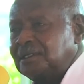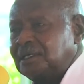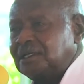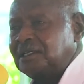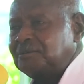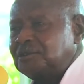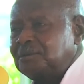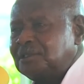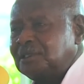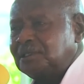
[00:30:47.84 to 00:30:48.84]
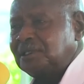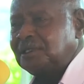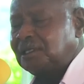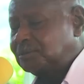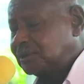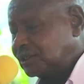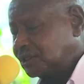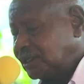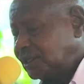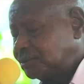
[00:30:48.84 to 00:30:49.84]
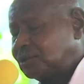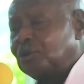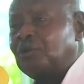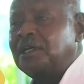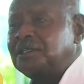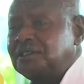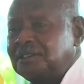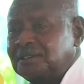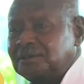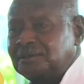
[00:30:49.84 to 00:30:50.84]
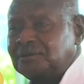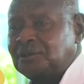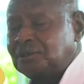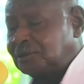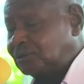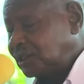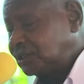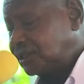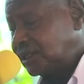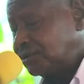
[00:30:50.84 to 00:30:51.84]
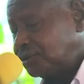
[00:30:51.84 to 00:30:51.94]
And Adam Smith helped the world greatly, and